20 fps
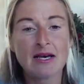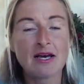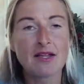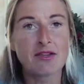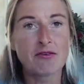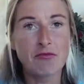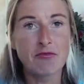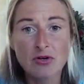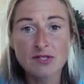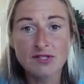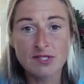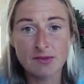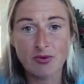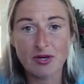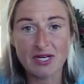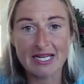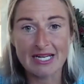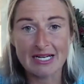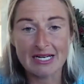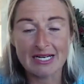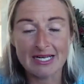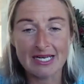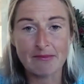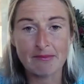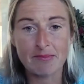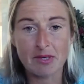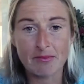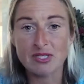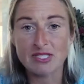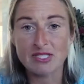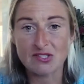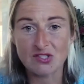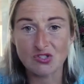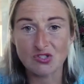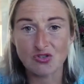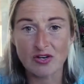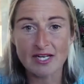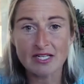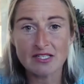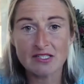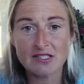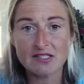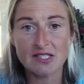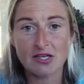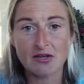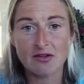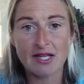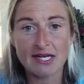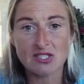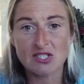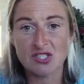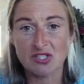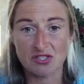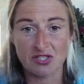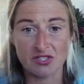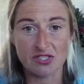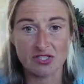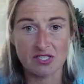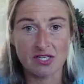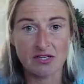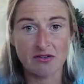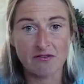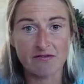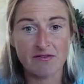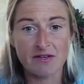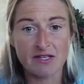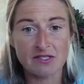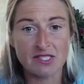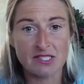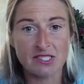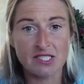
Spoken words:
The rules are pretty clear but pretty strict. So that's good. If it's a